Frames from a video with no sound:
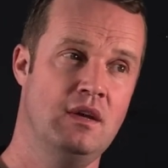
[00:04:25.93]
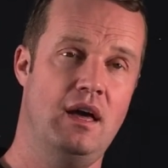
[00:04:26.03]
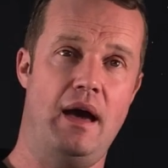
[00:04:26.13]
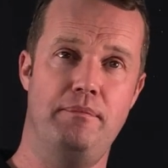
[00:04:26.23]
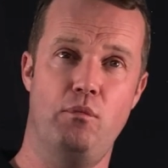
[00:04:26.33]

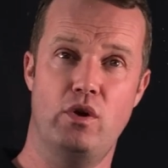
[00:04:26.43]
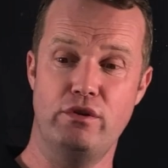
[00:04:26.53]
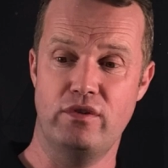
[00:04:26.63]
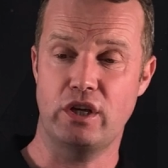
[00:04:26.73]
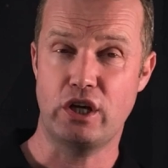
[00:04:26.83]
where
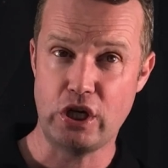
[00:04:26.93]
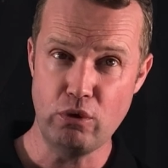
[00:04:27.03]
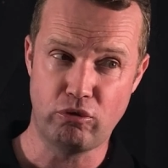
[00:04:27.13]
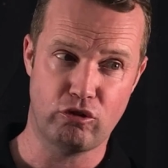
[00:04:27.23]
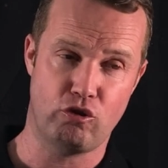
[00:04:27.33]
you have an
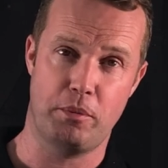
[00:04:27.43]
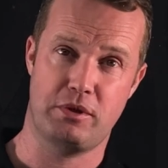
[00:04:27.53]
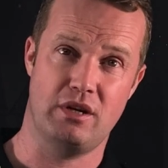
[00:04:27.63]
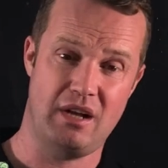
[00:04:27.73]
acute disruption,